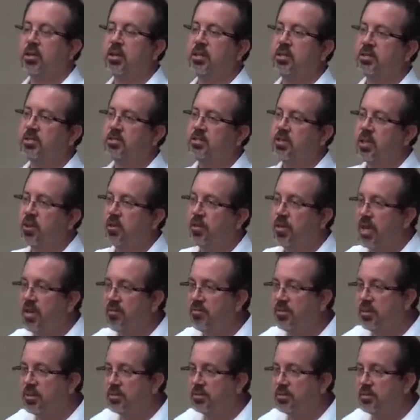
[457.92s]
subtle
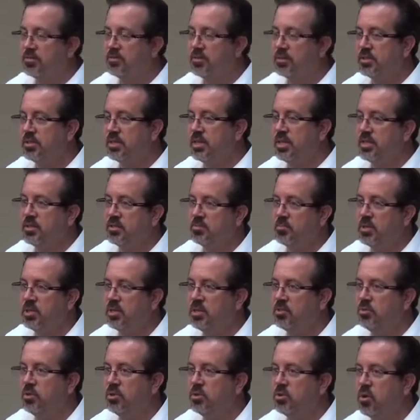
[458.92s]
evidence of disease
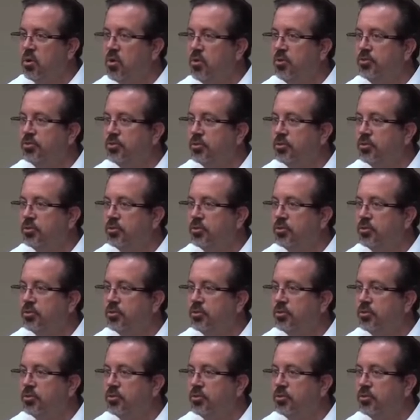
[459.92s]
because we know